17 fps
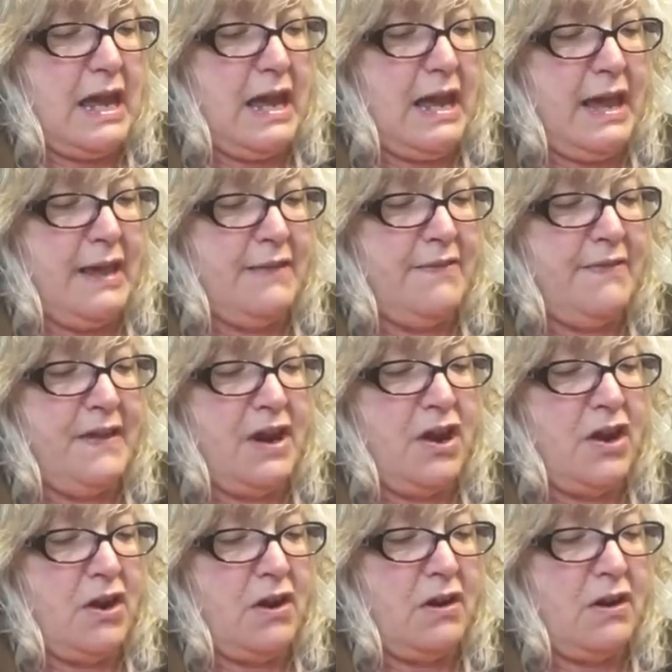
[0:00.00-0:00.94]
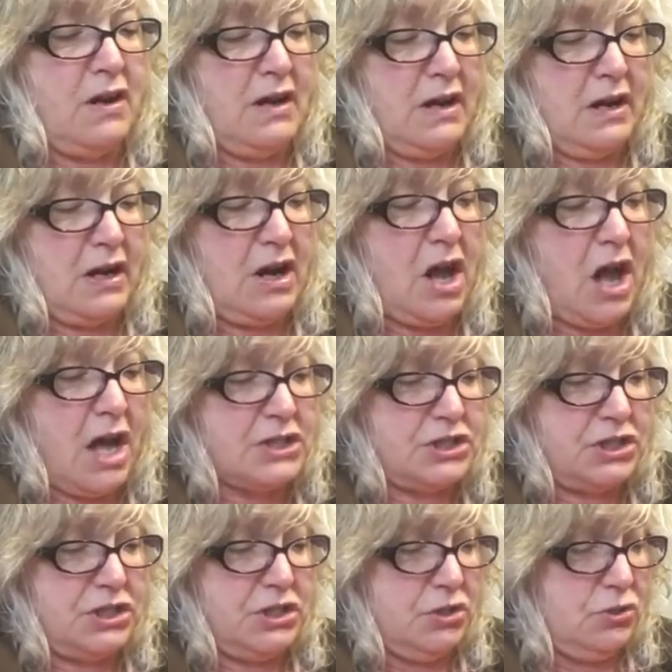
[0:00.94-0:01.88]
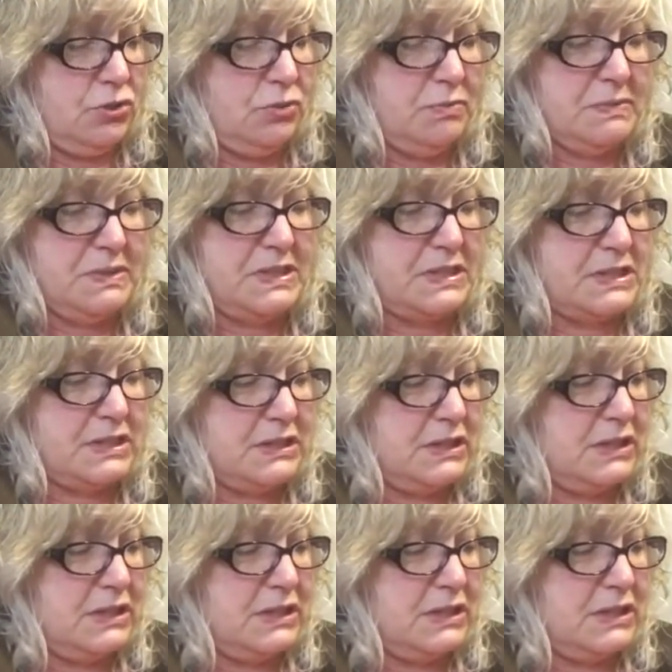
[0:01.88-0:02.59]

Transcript: and their costumes